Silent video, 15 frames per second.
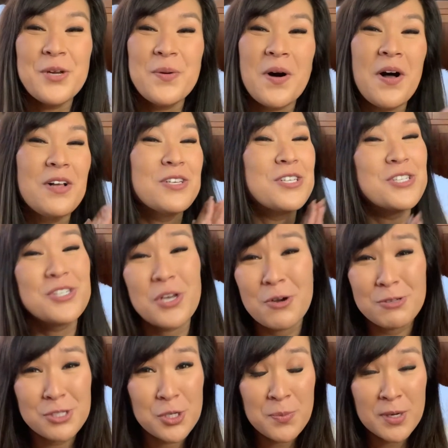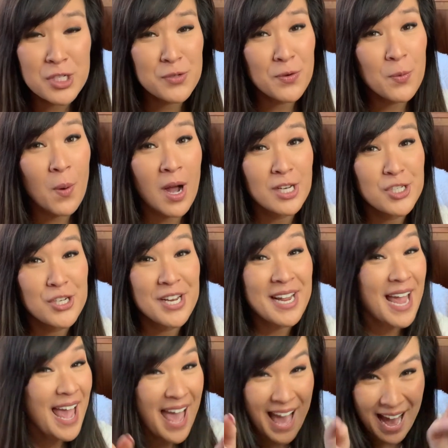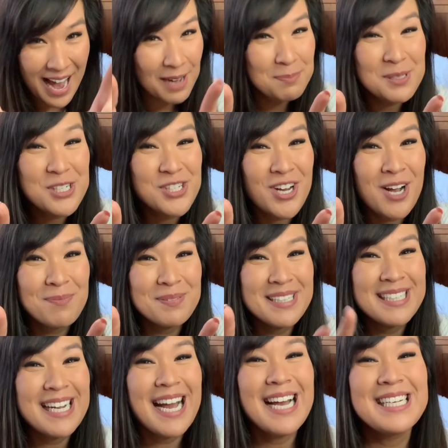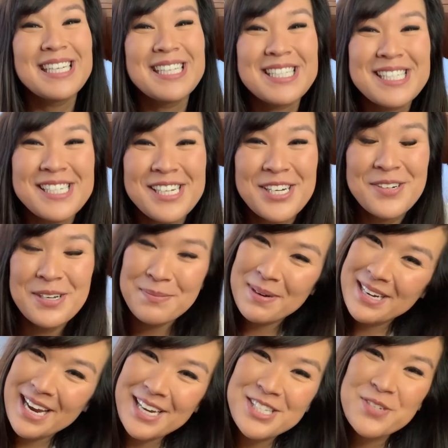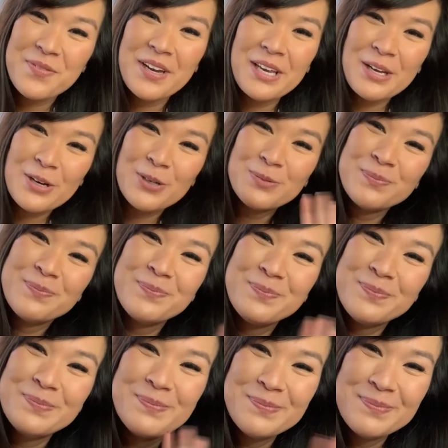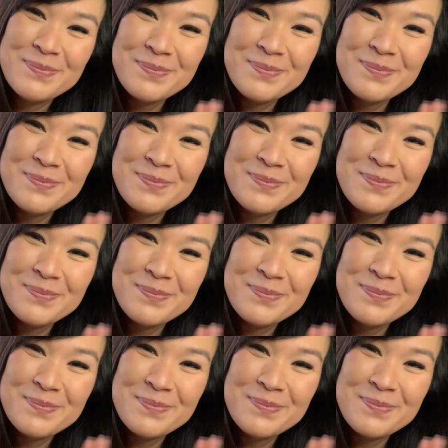you all so, so much for watching. Happy shopping, and I'll see you in my next video.